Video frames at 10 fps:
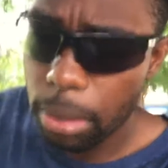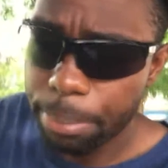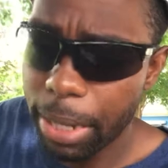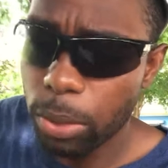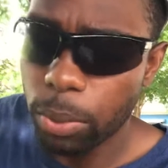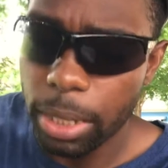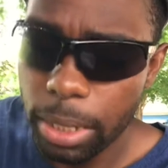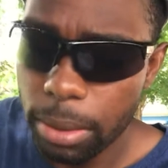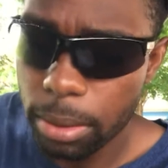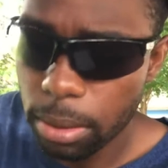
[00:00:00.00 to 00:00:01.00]
By the
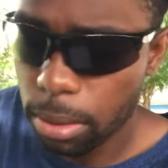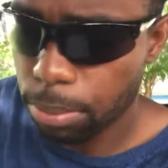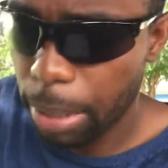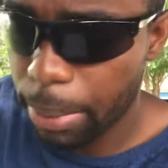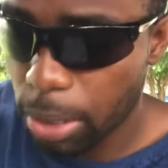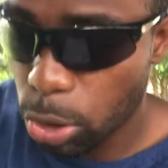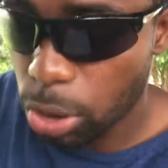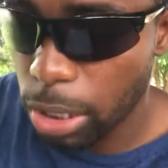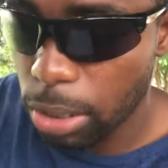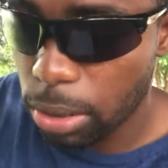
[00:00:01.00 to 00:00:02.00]
way, probably on his
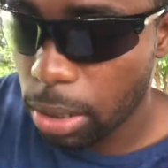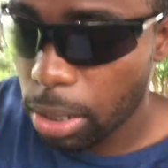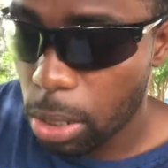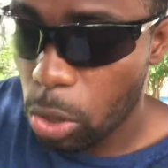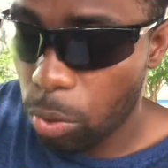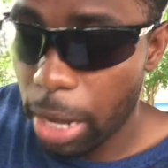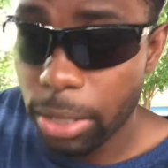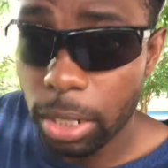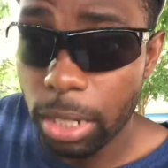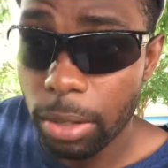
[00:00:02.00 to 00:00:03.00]
cheeks. While
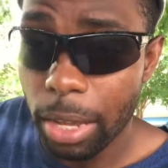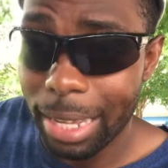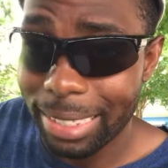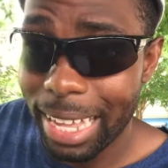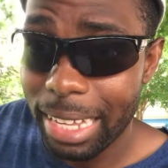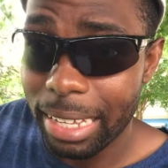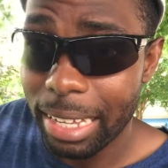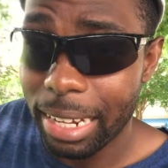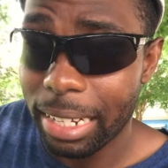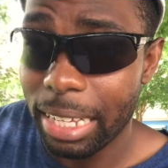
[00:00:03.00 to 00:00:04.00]
he's on Itali
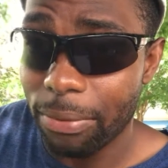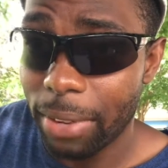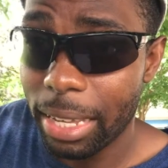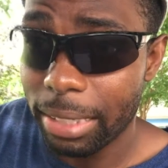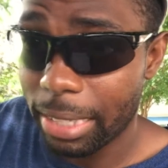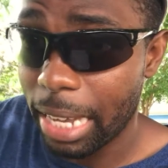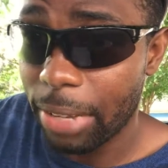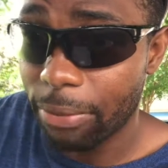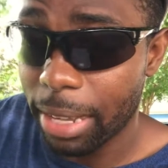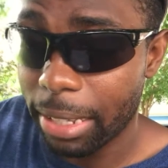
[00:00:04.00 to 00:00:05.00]
Italy
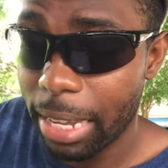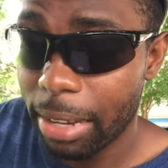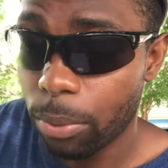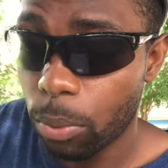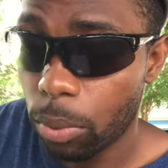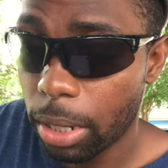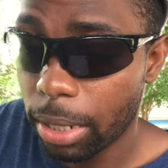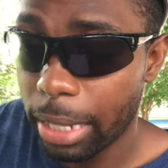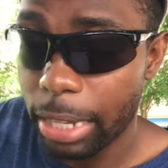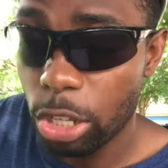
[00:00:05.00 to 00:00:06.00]
Italian vacay
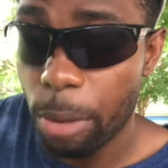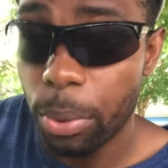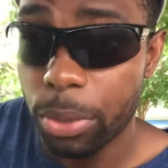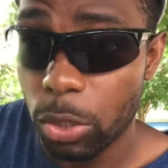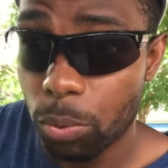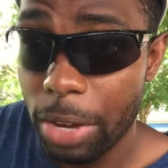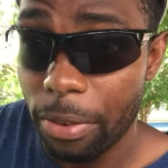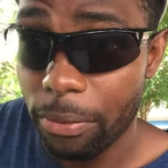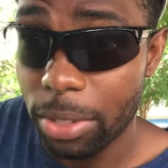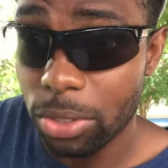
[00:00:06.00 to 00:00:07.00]
in Lake Como with his wife,
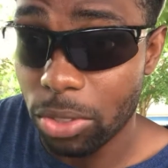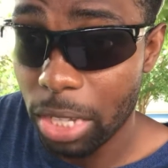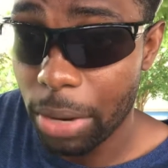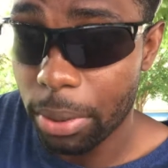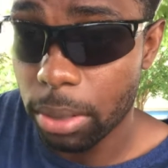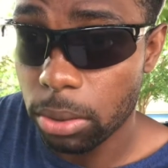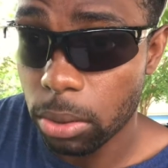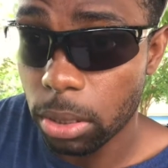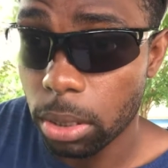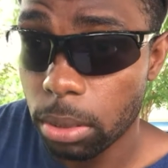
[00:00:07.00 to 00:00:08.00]
if his Ciara.
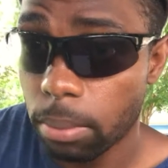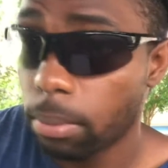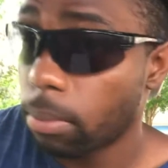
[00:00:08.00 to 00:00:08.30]
So